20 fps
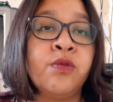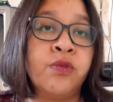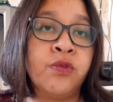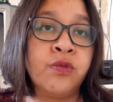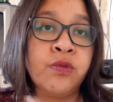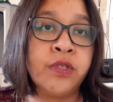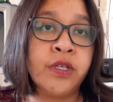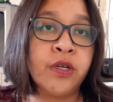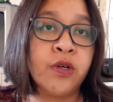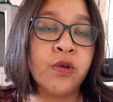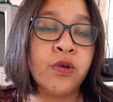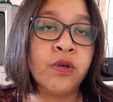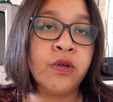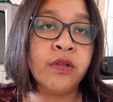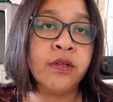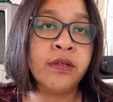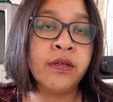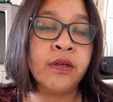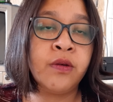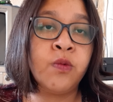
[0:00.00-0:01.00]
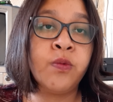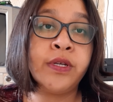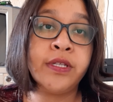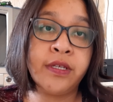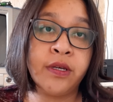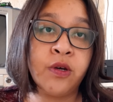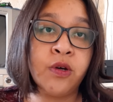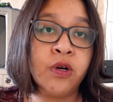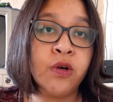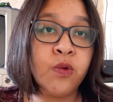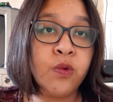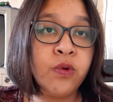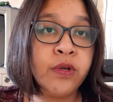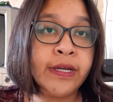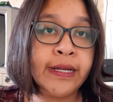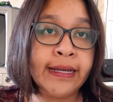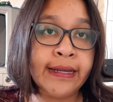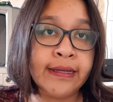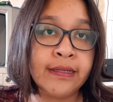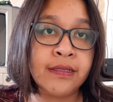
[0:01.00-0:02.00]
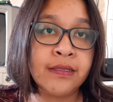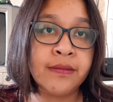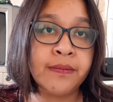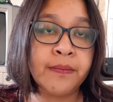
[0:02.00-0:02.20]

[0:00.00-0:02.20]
with the whole class